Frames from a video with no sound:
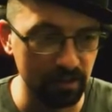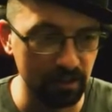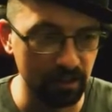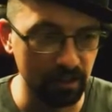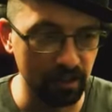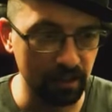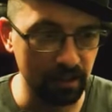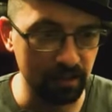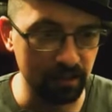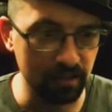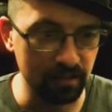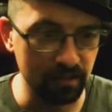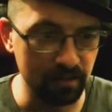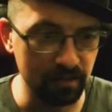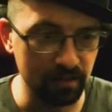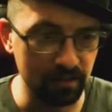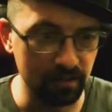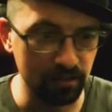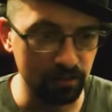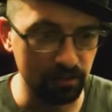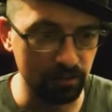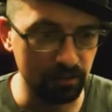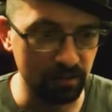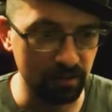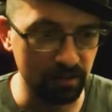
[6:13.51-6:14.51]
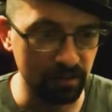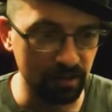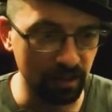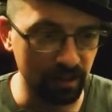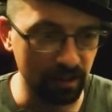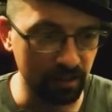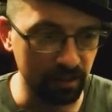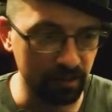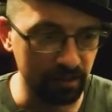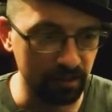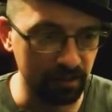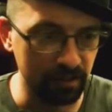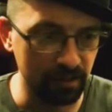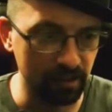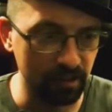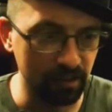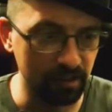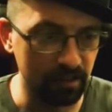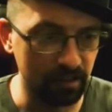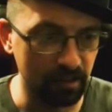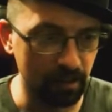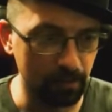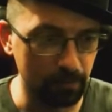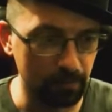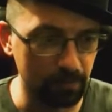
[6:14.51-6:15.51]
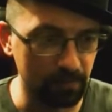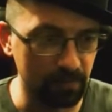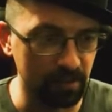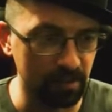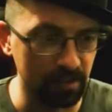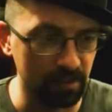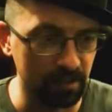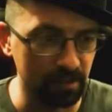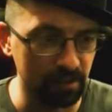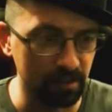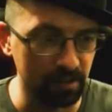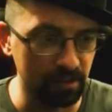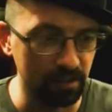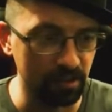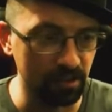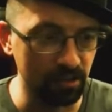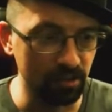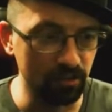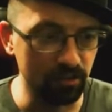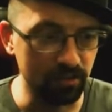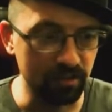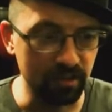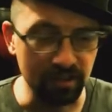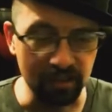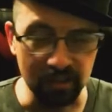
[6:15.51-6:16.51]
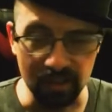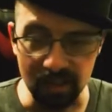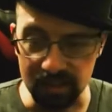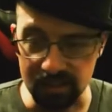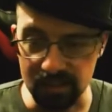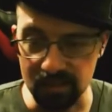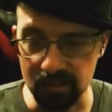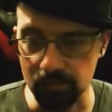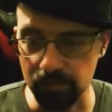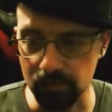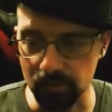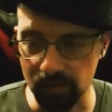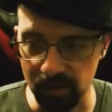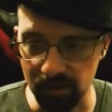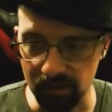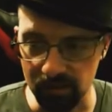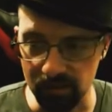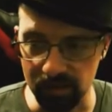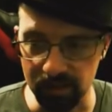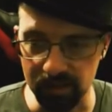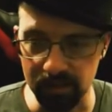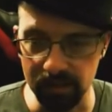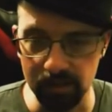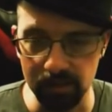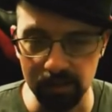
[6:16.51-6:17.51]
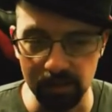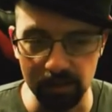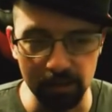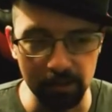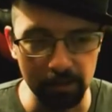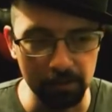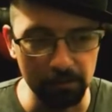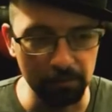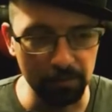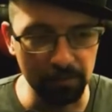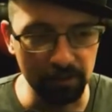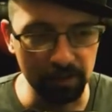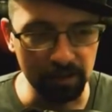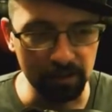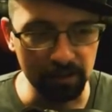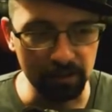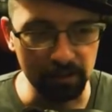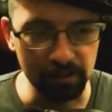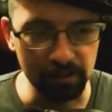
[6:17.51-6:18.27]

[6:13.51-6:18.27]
and you could end up using that temporarily. But